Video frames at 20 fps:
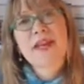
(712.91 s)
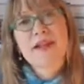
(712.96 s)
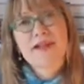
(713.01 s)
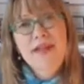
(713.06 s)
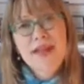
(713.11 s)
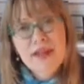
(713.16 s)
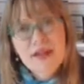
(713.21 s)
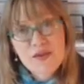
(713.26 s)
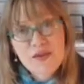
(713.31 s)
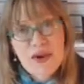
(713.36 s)

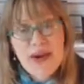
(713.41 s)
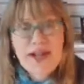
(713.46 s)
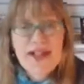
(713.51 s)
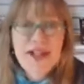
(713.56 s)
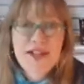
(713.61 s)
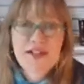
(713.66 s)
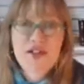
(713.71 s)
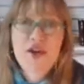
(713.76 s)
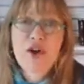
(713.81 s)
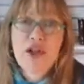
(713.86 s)
That's why I
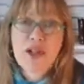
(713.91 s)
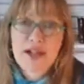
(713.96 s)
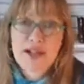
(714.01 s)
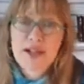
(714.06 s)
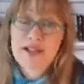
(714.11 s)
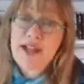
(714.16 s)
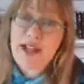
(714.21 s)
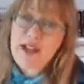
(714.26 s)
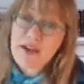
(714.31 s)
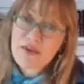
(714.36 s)
like to call it a
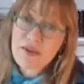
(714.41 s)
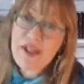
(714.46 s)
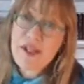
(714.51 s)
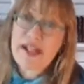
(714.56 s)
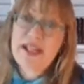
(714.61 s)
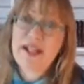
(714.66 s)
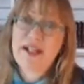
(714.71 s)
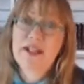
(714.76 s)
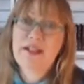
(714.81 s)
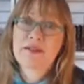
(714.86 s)
light
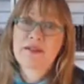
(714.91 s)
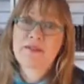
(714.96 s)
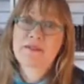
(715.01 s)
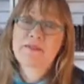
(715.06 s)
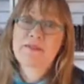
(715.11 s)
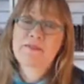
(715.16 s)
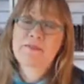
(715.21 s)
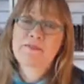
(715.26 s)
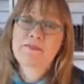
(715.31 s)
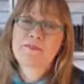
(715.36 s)
ring.
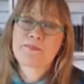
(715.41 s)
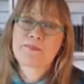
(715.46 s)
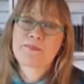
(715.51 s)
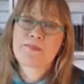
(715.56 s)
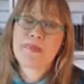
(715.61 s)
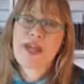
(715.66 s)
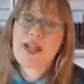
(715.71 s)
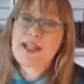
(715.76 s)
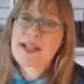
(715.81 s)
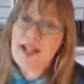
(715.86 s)

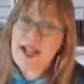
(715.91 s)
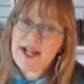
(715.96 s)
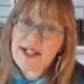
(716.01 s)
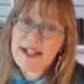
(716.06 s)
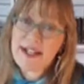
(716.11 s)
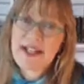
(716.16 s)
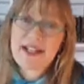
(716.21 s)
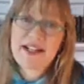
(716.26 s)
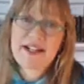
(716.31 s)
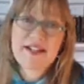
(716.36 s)
I
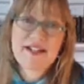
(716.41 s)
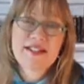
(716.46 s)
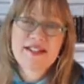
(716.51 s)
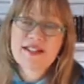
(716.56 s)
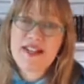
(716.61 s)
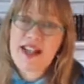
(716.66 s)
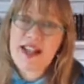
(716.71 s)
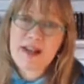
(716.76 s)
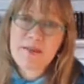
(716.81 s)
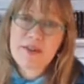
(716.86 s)
calculated its
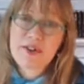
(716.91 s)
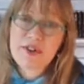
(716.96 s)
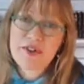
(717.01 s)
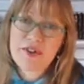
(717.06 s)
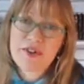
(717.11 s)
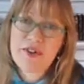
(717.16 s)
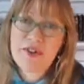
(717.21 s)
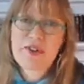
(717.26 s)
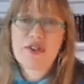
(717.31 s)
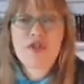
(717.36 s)
diameter
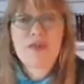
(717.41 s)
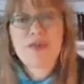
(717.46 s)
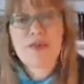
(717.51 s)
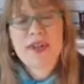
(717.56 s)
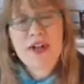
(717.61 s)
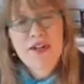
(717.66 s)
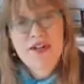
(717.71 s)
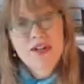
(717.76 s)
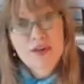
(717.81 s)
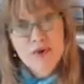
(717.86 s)
to be
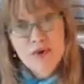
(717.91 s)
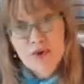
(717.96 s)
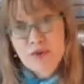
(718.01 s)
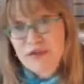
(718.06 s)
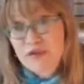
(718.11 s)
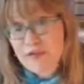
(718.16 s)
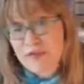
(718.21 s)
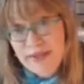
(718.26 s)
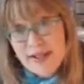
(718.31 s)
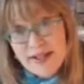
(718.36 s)
on the order
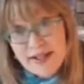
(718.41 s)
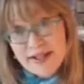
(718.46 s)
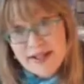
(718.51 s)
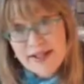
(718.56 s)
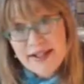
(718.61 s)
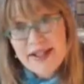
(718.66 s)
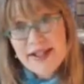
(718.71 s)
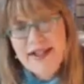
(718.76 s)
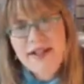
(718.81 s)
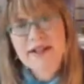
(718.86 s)
of Planck's
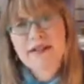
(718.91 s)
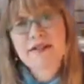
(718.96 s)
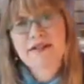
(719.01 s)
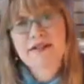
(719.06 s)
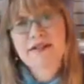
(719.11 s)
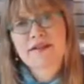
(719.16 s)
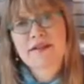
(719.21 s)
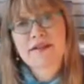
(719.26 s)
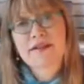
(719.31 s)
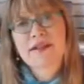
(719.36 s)
length,
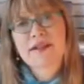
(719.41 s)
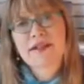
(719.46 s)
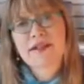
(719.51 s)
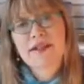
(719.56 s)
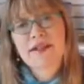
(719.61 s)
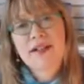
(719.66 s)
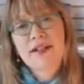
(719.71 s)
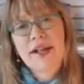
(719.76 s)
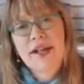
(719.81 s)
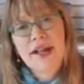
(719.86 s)

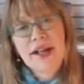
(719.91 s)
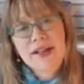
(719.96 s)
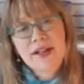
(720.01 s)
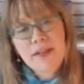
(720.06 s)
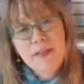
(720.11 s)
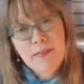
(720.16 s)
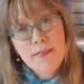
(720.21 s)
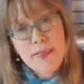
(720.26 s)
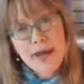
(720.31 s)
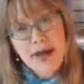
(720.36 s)
and the
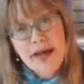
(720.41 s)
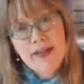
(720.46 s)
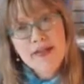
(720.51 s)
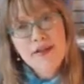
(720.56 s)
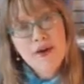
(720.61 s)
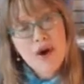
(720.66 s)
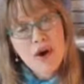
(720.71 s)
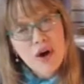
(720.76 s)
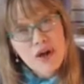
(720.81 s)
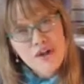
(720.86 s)
math
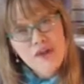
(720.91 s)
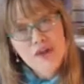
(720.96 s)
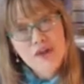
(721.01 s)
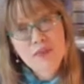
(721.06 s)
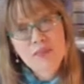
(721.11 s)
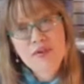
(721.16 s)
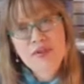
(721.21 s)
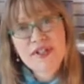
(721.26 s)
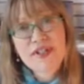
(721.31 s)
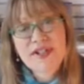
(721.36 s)
also
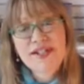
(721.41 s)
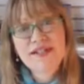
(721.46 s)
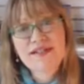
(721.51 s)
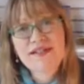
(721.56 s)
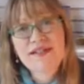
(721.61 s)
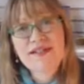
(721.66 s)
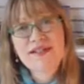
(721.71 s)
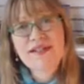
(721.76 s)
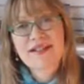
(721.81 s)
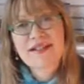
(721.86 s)

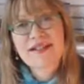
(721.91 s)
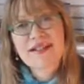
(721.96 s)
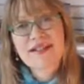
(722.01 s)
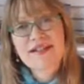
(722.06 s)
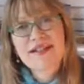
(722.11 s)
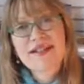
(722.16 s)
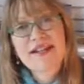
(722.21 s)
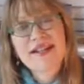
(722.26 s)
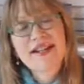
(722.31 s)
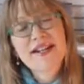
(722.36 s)
predicts
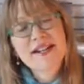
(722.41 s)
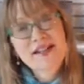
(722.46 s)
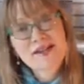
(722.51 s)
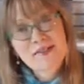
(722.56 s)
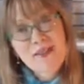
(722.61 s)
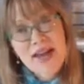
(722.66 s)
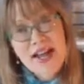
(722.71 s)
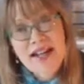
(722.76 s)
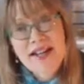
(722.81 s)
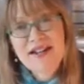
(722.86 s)
that it is
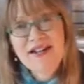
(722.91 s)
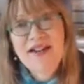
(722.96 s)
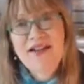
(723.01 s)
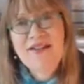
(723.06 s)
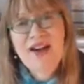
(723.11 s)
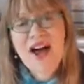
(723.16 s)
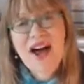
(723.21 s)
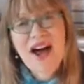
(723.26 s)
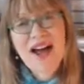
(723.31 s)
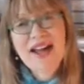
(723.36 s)
made of a
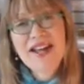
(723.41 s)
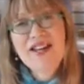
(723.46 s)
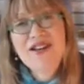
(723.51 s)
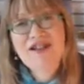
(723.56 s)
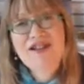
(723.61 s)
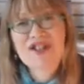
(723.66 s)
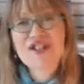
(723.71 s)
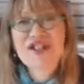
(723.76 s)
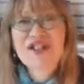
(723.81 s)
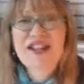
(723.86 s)

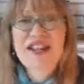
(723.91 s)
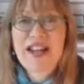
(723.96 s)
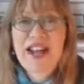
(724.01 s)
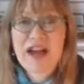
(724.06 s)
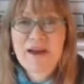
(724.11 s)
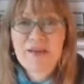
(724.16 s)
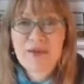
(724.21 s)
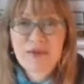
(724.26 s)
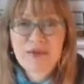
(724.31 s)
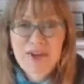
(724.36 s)
high-energy
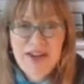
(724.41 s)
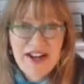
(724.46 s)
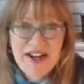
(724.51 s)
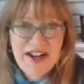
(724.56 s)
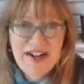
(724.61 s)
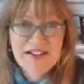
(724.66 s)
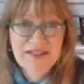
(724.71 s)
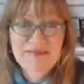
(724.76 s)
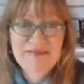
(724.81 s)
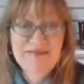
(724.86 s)
gamma
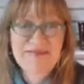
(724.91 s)
ray.